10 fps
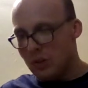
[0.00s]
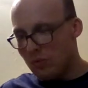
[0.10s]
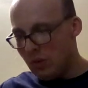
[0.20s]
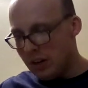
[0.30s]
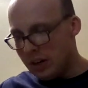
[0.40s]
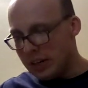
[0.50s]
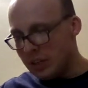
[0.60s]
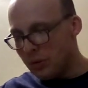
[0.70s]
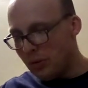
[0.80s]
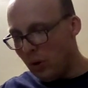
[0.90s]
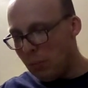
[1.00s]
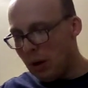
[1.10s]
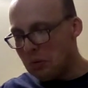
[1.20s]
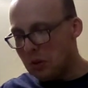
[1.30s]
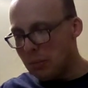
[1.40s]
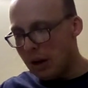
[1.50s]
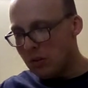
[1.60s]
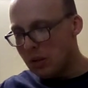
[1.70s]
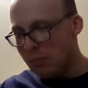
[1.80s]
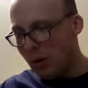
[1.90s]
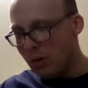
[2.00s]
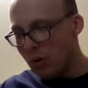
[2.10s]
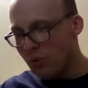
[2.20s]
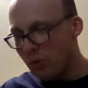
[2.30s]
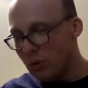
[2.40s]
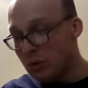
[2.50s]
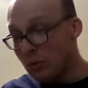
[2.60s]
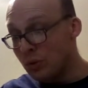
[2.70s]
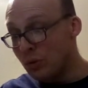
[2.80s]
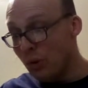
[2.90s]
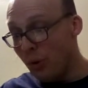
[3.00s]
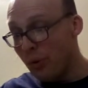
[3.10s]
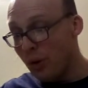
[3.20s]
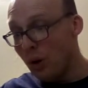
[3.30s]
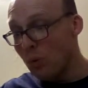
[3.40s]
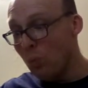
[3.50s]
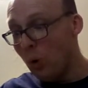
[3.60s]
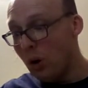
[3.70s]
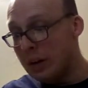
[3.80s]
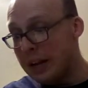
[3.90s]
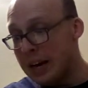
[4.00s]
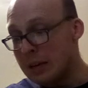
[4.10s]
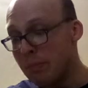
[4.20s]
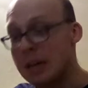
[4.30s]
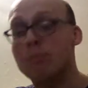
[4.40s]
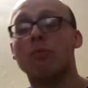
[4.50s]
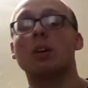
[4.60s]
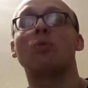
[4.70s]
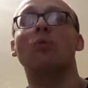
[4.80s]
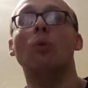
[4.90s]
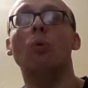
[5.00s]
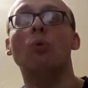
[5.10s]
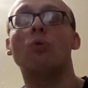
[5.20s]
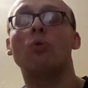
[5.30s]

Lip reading: Right, do not boast about tomorrow, for you do not know what a day may bring forth.